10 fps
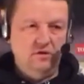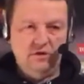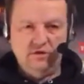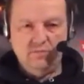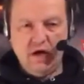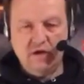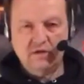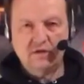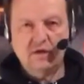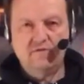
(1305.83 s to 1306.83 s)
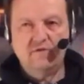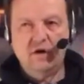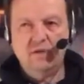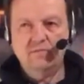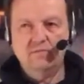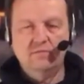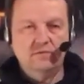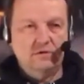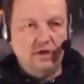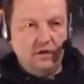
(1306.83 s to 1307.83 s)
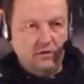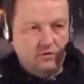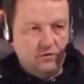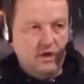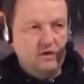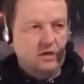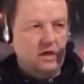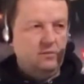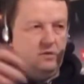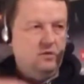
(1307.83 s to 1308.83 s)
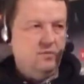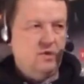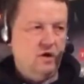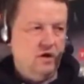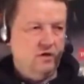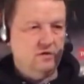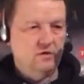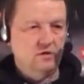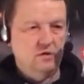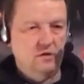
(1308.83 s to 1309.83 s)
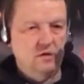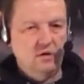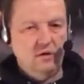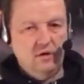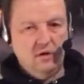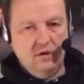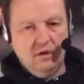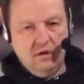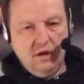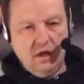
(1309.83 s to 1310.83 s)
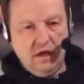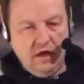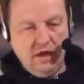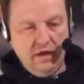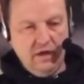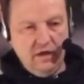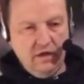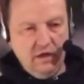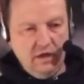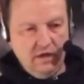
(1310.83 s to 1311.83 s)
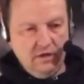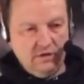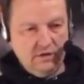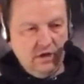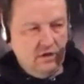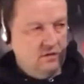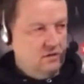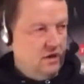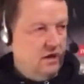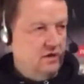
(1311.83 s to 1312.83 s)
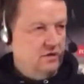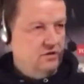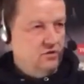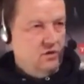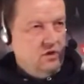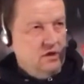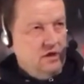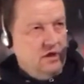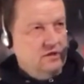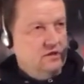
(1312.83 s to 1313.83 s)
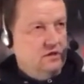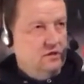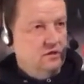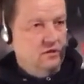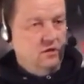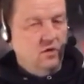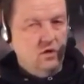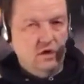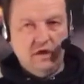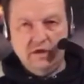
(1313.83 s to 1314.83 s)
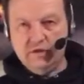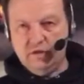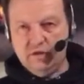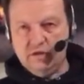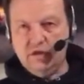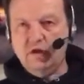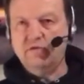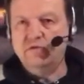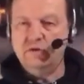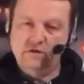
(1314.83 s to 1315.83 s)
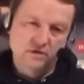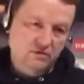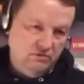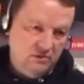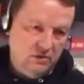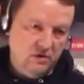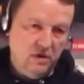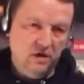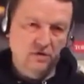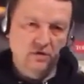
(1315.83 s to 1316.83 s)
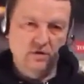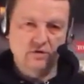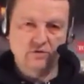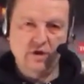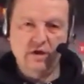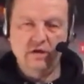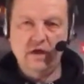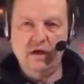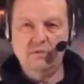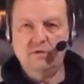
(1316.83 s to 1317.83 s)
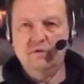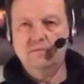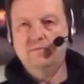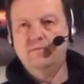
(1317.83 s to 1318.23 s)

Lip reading: Just box stuff up, take the train table apart, and then start kind of disorganizing or organizing stuff that's under the train table.